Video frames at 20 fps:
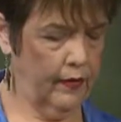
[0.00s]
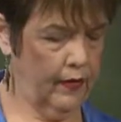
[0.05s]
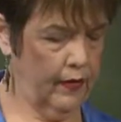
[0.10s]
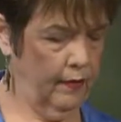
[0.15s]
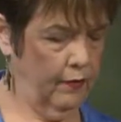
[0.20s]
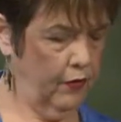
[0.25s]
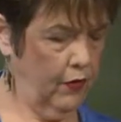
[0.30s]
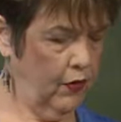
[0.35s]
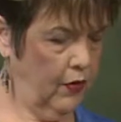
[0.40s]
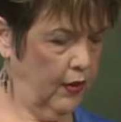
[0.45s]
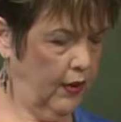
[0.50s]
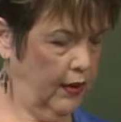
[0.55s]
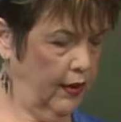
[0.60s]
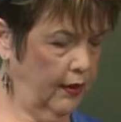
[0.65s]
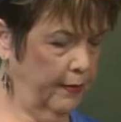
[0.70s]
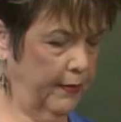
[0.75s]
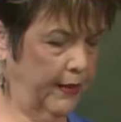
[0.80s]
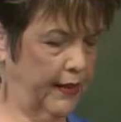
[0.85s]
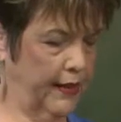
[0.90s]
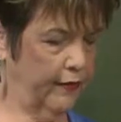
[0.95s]
I'm doing it a
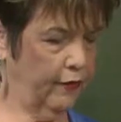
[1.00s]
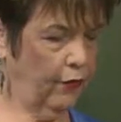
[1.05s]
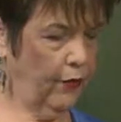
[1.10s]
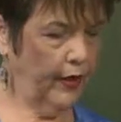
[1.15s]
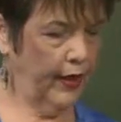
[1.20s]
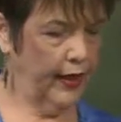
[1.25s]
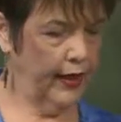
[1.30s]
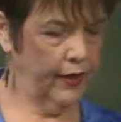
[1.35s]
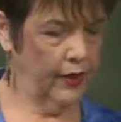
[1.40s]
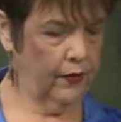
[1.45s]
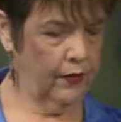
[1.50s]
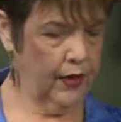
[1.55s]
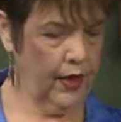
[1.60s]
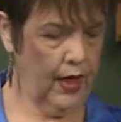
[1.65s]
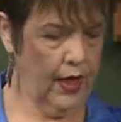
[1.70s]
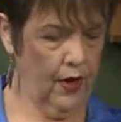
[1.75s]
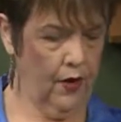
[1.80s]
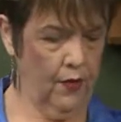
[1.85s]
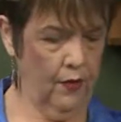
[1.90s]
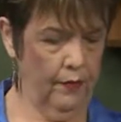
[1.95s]
little bit different what I do at
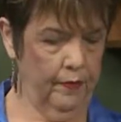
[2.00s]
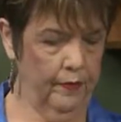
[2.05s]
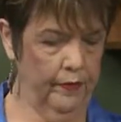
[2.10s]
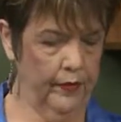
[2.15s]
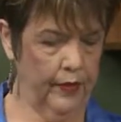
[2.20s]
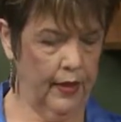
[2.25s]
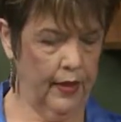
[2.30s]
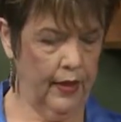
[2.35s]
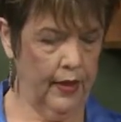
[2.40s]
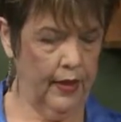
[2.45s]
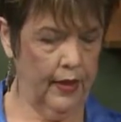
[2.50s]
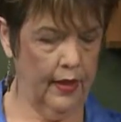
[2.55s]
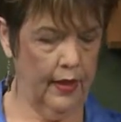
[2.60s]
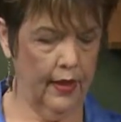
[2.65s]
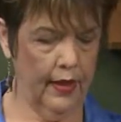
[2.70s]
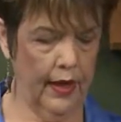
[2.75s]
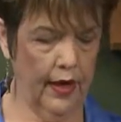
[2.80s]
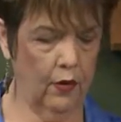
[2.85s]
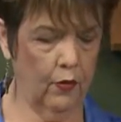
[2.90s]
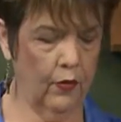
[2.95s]
home.
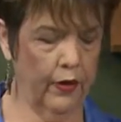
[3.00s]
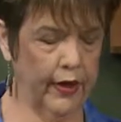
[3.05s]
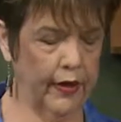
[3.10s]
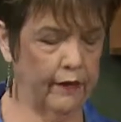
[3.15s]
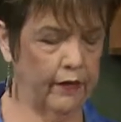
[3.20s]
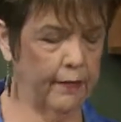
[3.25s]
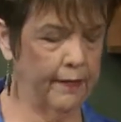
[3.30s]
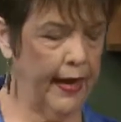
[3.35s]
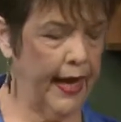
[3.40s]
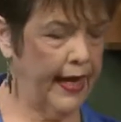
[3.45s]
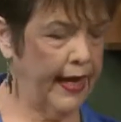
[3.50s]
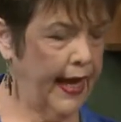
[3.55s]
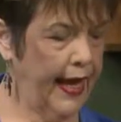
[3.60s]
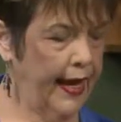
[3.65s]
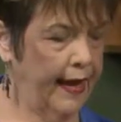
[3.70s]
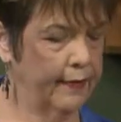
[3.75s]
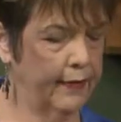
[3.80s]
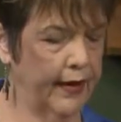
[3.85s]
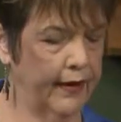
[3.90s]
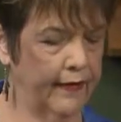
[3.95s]
I don't want to give you bad
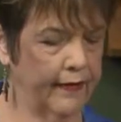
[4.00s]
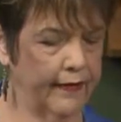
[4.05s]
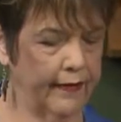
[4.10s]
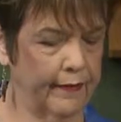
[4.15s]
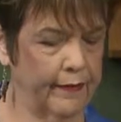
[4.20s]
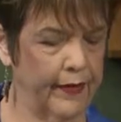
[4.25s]
habits.